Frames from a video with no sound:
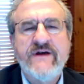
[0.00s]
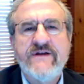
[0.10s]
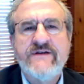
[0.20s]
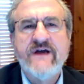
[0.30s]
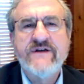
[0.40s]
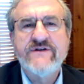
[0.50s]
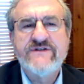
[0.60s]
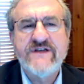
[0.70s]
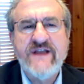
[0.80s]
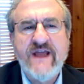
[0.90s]
Dr.
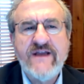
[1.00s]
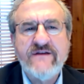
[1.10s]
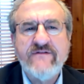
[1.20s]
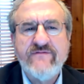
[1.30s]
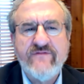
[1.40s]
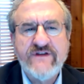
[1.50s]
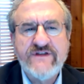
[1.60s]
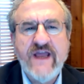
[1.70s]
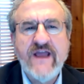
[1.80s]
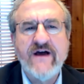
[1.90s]
Sinead
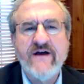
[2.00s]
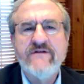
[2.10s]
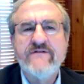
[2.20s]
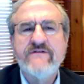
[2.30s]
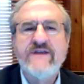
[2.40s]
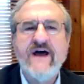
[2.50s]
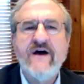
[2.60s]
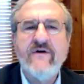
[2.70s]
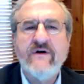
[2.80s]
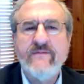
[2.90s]
Fisheha,
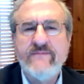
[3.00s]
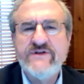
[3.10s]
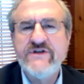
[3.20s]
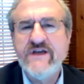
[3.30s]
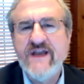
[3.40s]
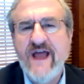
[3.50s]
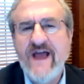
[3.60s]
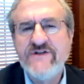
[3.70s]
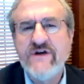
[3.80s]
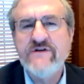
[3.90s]
now a Michigan
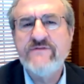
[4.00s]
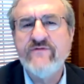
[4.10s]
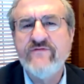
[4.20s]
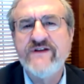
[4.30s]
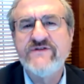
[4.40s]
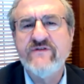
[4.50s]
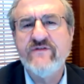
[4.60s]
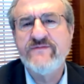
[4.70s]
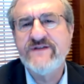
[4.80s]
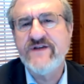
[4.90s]
adjunct professor of
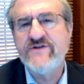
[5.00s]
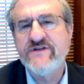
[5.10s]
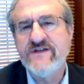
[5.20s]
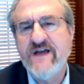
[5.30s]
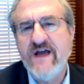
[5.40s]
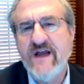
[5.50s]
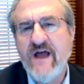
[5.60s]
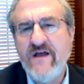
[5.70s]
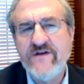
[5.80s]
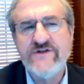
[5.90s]
obstetrics and
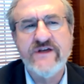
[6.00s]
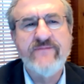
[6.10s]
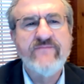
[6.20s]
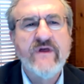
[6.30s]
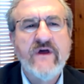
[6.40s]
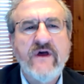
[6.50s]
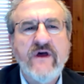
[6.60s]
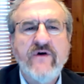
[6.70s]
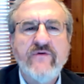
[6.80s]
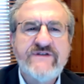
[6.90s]
gynecology,
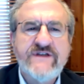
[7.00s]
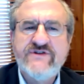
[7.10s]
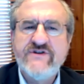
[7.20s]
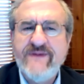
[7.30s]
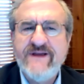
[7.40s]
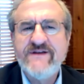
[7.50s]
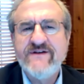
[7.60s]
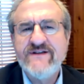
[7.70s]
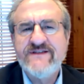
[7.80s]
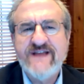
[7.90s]
was instrumental in
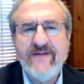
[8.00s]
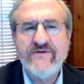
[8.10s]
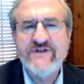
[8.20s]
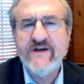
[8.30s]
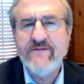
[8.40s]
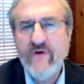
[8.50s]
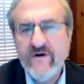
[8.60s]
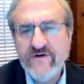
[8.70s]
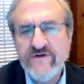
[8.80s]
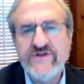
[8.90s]
establishing a
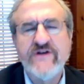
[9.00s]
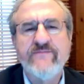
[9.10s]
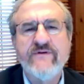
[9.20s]
partnership